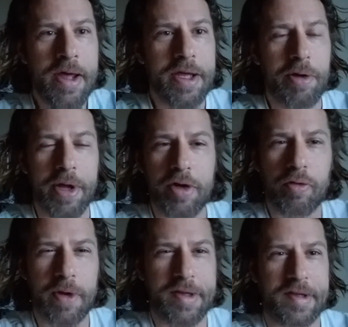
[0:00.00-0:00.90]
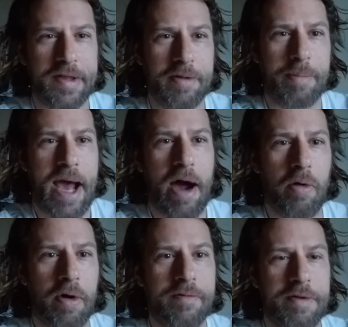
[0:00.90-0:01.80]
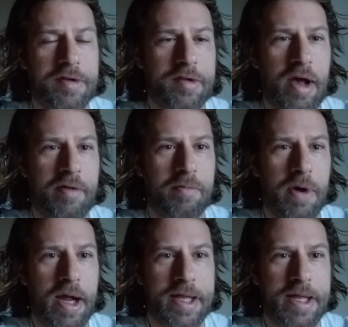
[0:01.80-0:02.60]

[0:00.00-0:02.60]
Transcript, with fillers: you know, increasing the power of this software